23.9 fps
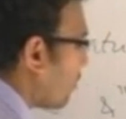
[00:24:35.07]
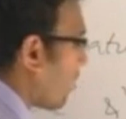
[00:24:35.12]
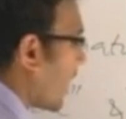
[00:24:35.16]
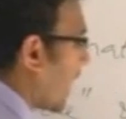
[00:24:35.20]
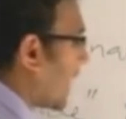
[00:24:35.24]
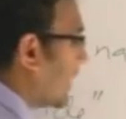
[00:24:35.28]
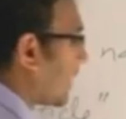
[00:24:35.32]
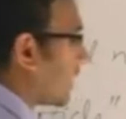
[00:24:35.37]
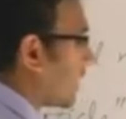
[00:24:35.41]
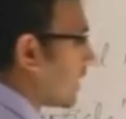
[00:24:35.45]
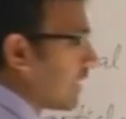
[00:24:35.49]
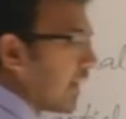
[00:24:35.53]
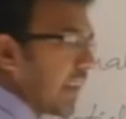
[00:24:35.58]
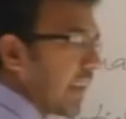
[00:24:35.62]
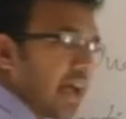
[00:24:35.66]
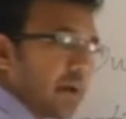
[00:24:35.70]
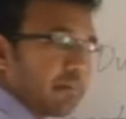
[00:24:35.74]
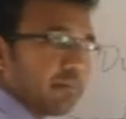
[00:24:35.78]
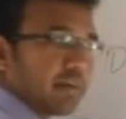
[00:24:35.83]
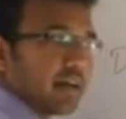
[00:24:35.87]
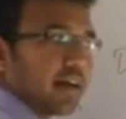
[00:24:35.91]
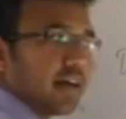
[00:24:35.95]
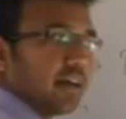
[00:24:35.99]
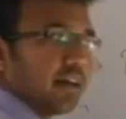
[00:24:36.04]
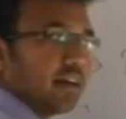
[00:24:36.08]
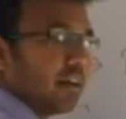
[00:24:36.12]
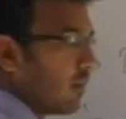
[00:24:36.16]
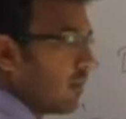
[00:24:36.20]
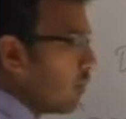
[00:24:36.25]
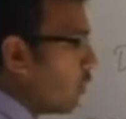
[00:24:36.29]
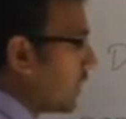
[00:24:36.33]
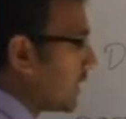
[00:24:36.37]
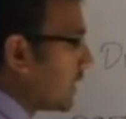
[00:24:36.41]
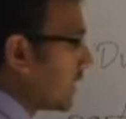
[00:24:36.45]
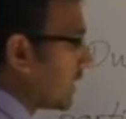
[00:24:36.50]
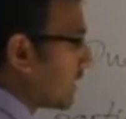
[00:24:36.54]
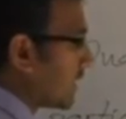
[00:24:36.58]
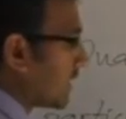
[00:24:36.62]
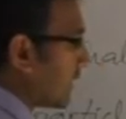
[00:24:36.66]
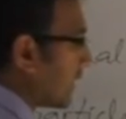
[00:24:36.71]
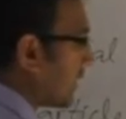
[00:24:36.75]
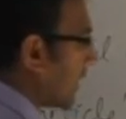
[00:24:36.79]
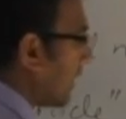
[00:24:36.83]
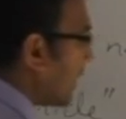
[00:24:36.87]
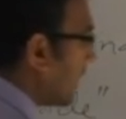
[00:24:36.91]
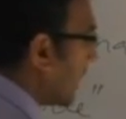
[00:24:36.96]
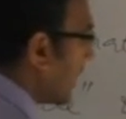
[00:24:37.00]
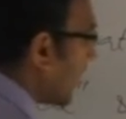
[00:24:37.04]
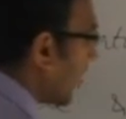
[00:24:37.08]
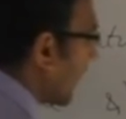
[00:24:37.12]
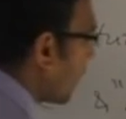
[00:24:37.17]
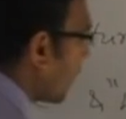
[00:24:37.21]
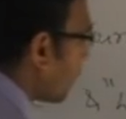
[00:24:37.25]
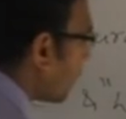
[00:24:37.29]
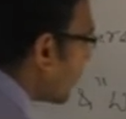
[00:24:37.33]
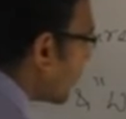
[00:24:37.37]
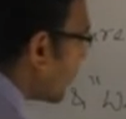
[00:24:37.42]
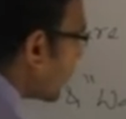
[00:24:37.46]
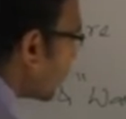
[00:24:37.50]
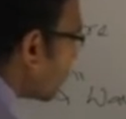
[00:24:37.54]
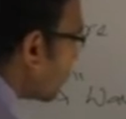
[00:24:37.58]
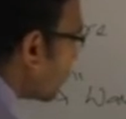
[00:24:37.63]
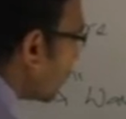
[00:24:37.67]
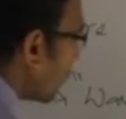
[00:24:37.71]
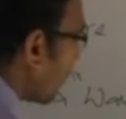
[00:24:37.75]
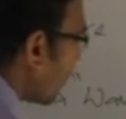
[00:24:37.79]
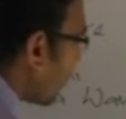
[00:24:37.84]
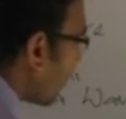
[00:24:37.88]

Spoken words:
matter, lambda, which is equals to